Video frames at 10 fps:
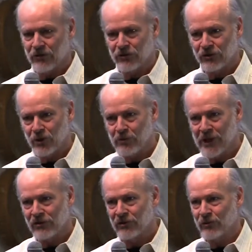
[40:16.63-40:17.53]
so
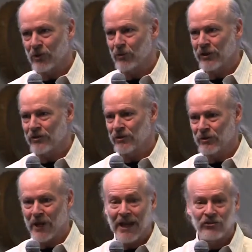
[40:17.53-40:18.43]
much of what we
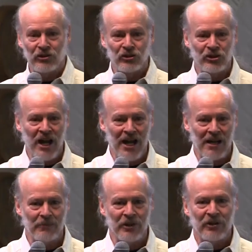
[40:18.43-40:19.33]
do as a
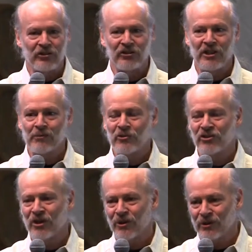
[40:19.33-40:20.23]
job seems
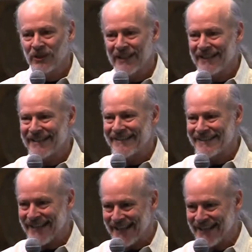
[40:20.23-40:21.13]
totally
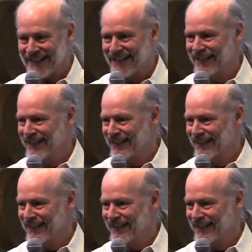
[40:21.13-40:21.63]
insane.